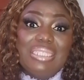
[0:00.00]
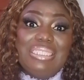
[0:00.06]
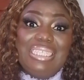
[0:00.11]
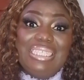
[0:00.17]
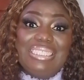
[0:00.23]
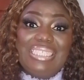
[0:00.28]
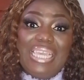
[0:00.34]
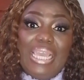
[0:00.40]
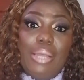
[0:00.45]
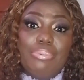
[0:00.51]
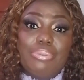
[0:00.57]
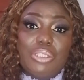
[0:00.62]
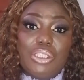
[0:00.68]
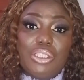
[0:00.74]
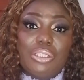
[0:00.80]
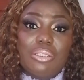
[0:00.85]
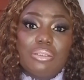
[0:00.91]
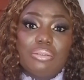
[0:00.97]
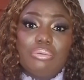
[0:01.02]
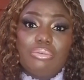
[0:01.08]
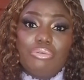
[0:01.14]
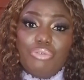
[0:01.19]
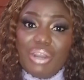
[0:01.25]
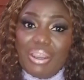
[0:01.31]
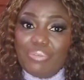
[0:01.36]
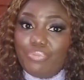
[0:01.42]
This helps
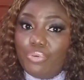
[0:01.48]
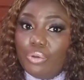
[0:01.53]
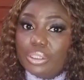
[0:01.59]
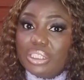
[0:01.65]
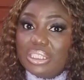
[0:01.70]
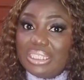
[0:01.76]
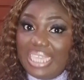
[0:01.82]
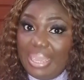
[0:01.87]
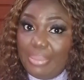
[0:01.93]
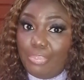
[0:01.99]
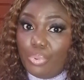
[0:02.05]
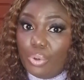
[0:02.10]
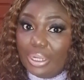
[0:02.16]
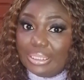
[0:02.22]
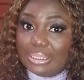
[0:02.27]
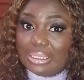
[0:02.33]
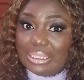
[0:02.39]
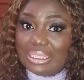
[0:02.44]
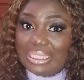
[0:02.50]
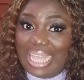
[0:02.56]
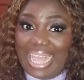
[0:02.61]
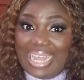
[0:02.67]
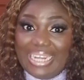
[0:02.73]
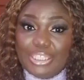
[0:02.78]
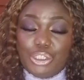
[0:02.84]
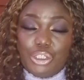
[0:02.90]
reinforce key points
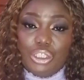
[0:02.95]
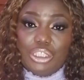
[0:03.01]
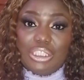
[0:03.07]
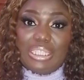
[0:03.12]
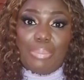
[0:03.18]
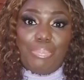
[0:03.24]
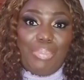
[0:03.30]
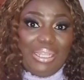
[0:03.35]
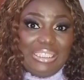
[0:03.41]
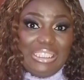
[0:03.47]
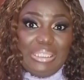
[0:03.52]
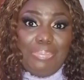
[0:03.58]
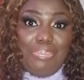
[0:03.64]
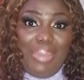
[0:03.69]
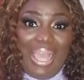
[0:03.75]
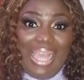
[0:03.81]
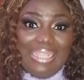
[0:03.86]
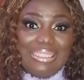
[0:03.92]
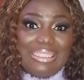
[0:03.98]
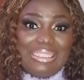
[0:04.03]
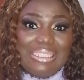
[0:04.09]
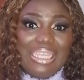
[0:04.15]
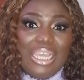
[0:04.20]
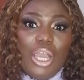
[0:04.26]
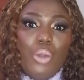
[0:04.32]
and ensures that participants